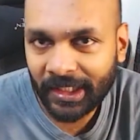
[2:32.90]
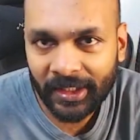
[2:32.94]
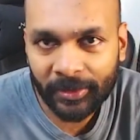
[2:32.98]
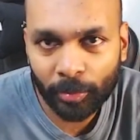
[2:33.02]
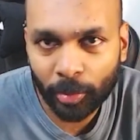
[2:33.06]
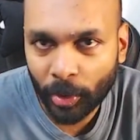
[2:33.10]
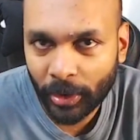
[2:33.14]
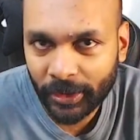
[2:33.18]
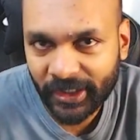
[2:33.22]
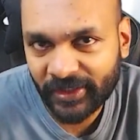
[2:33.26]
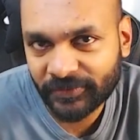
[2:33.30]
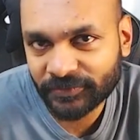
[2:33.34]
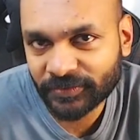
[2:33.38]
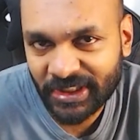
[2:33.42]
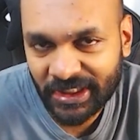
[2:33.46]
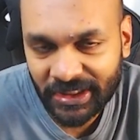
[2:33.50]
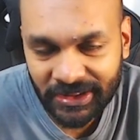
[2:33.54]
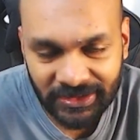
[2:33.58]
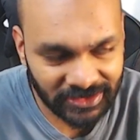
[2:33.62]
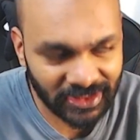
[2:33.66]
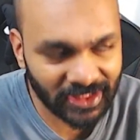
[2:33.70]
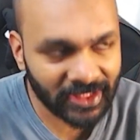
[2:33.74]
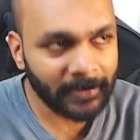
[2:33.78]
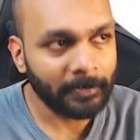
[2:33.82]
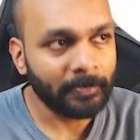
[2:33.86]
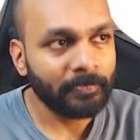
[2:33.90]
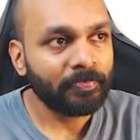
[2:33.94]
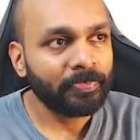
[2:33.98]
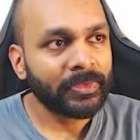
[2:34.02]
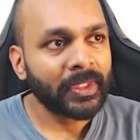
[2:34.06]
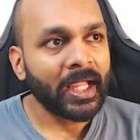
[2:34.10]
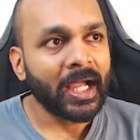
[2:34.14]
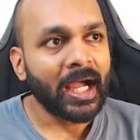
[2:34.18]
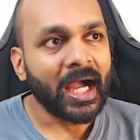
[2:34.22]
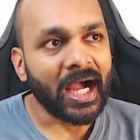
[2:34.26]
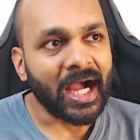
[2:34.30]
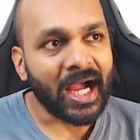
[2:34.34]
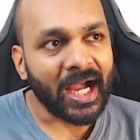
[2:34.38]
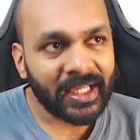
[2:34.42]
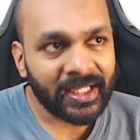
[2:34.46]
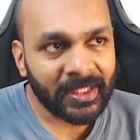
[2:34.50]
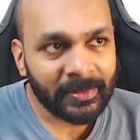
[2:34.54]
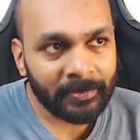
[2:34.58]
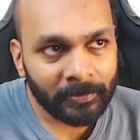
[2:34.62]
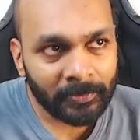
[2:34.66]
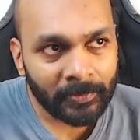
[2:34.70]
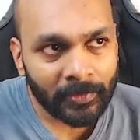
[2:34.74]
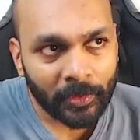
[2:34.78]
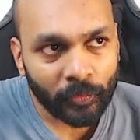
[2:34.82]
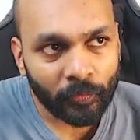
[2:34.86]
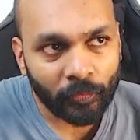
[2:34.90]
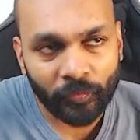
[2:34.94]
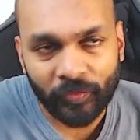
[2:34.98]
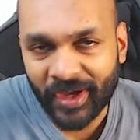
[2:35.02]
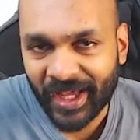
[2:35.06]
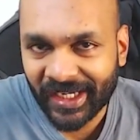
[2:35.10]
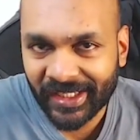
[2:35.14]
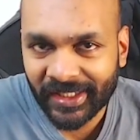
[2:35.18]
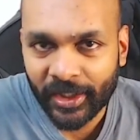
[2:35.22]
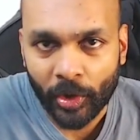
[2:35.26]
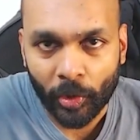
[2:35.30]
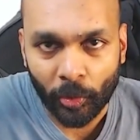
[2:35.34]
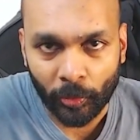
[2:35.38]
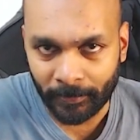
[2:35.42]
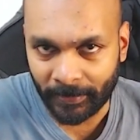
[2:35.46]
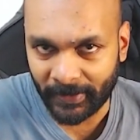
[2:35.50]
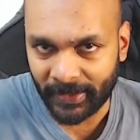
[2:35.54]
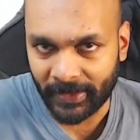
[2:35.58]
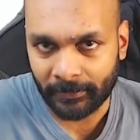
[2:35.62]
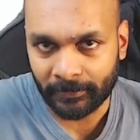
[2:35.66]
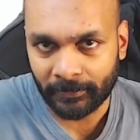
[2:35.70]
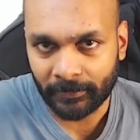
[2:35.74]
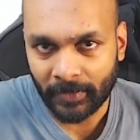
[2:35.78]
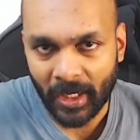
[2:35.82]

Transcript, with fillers: what I've seen. See, I'm very open.